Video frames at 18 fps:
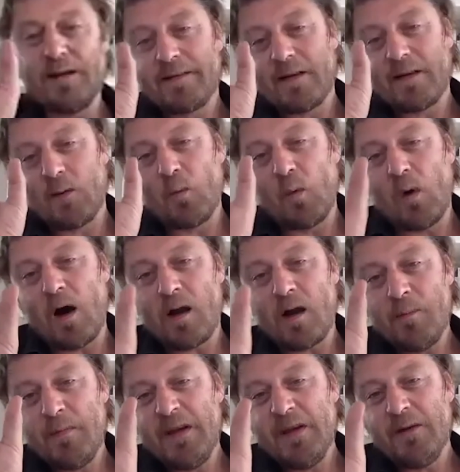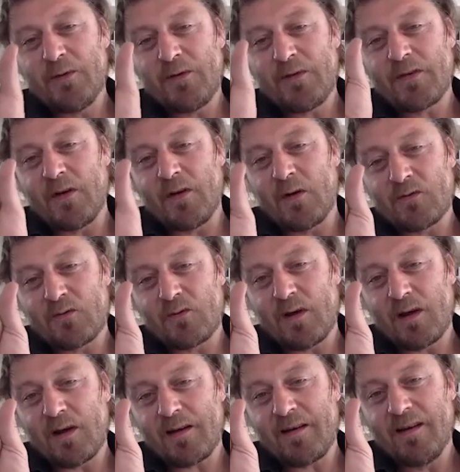a 1 minute
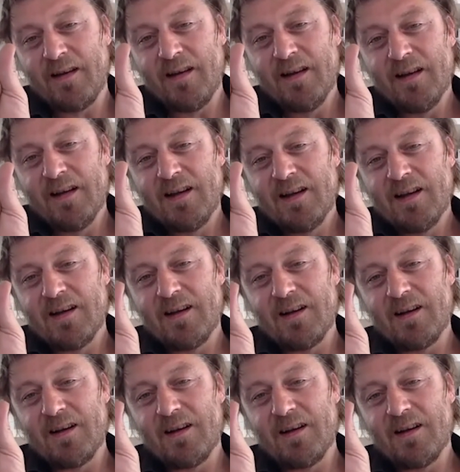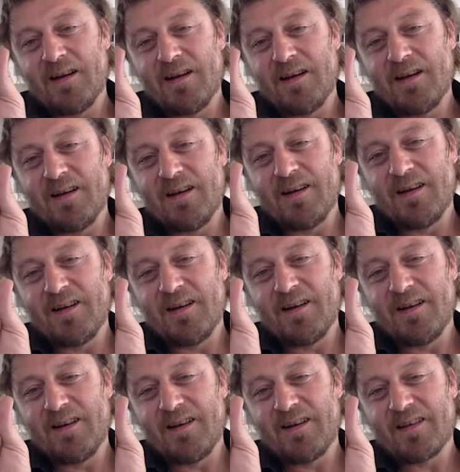soundtrack
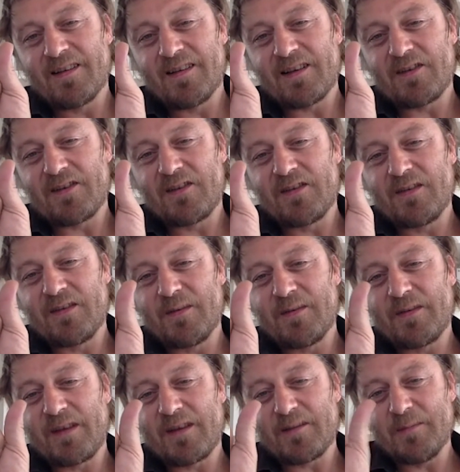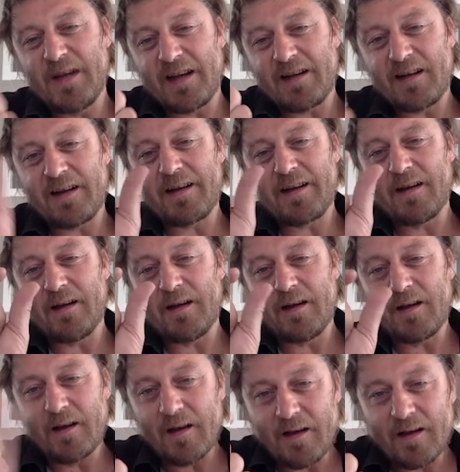that make like
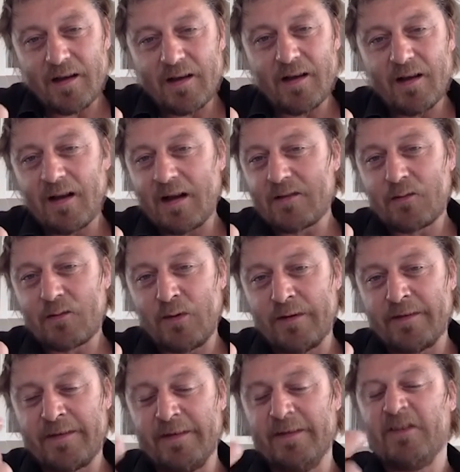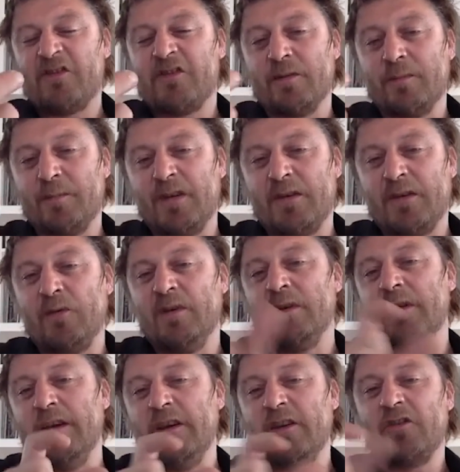a transition
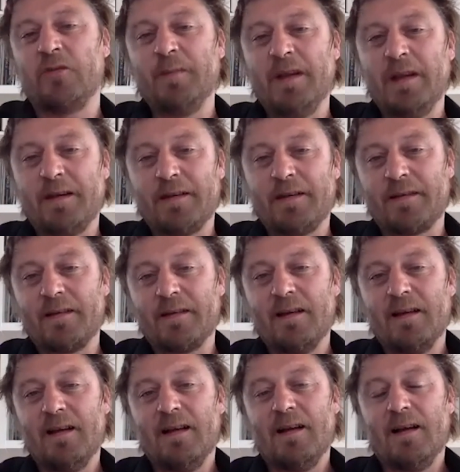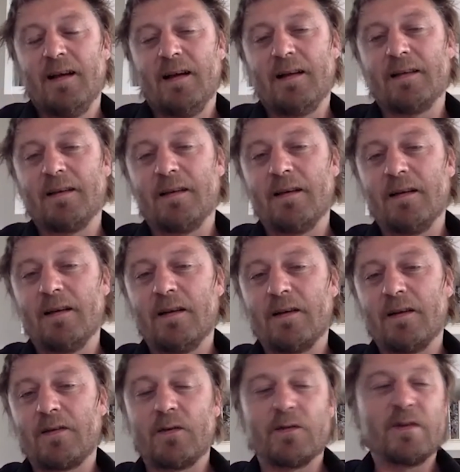between each mix.
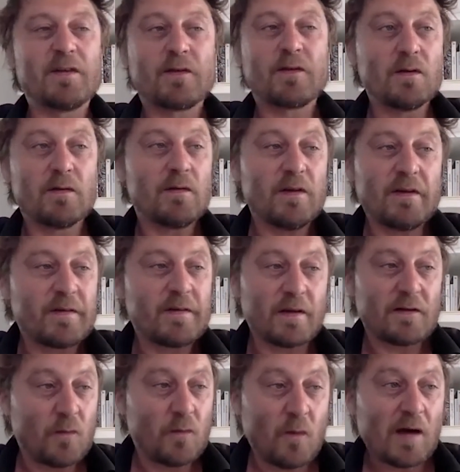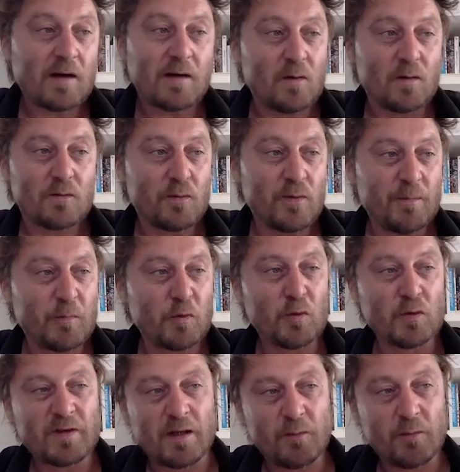And so it's a track called
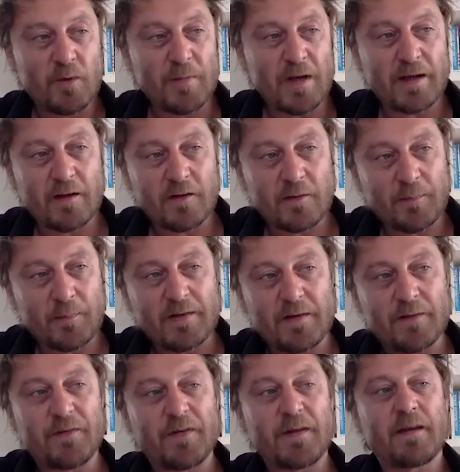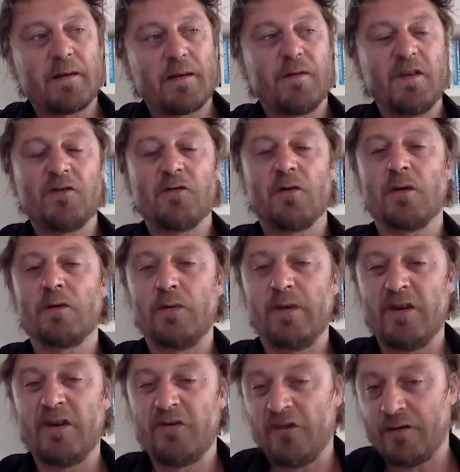Reboot, and we make a specific visual
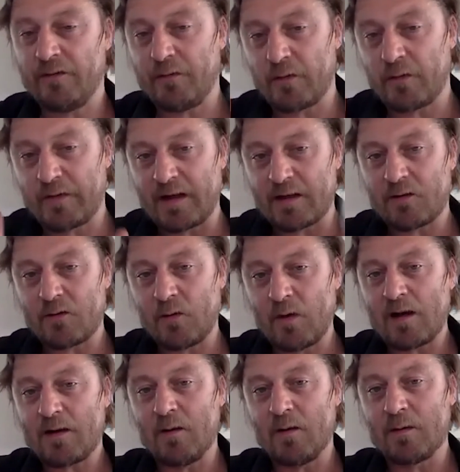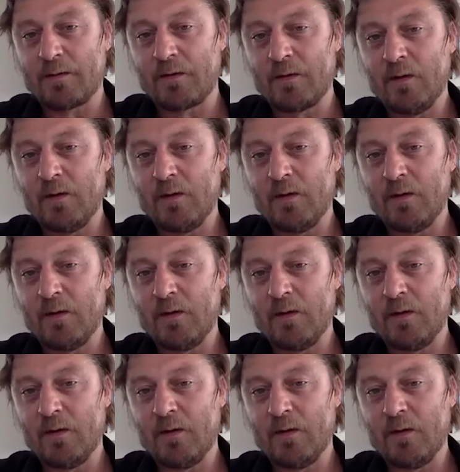creation for that track also.